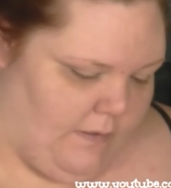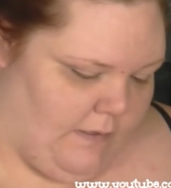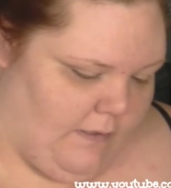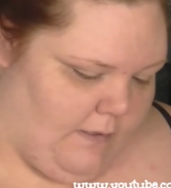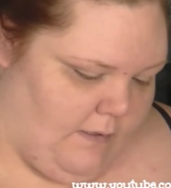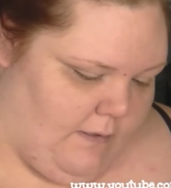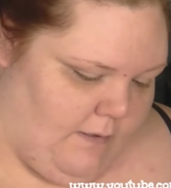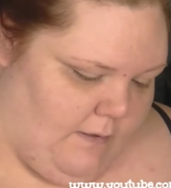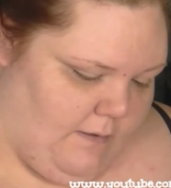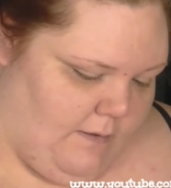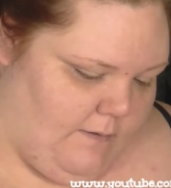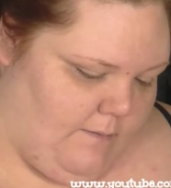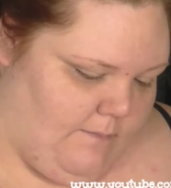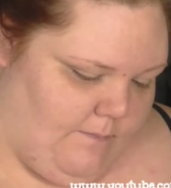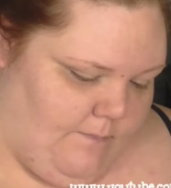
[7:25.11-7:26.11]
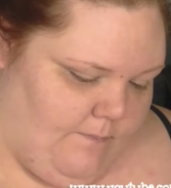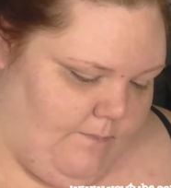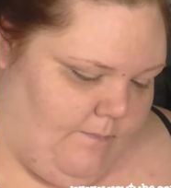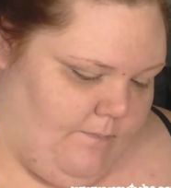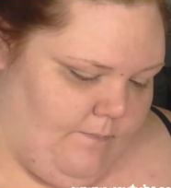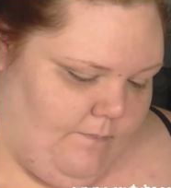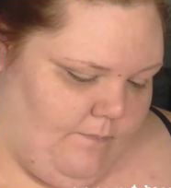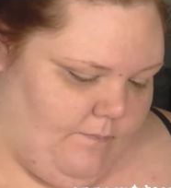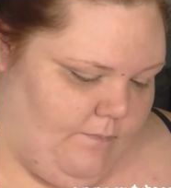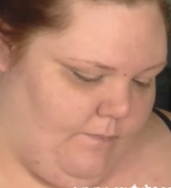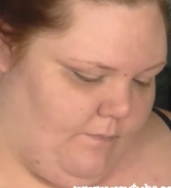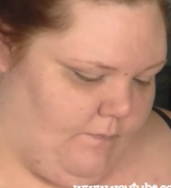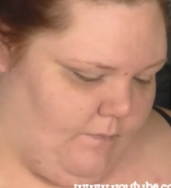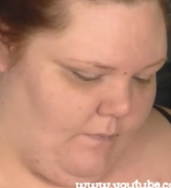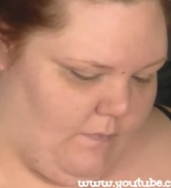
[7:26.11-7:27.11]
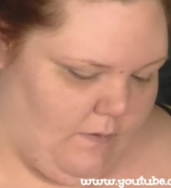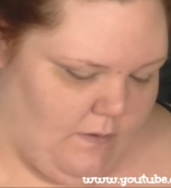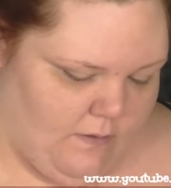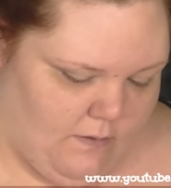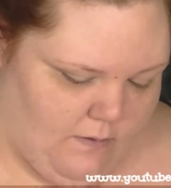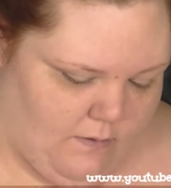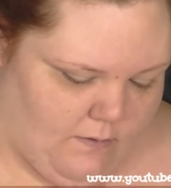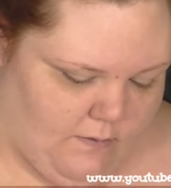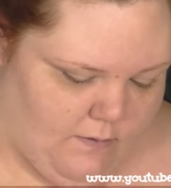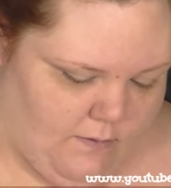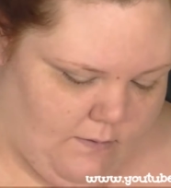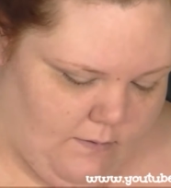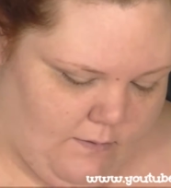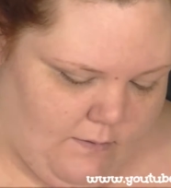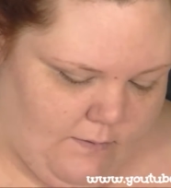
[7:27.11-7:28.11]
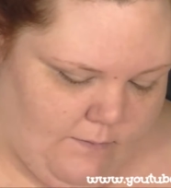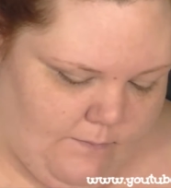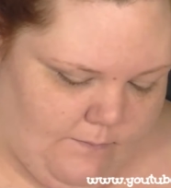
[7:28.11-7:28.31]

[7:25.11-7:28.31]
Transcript: [no speech]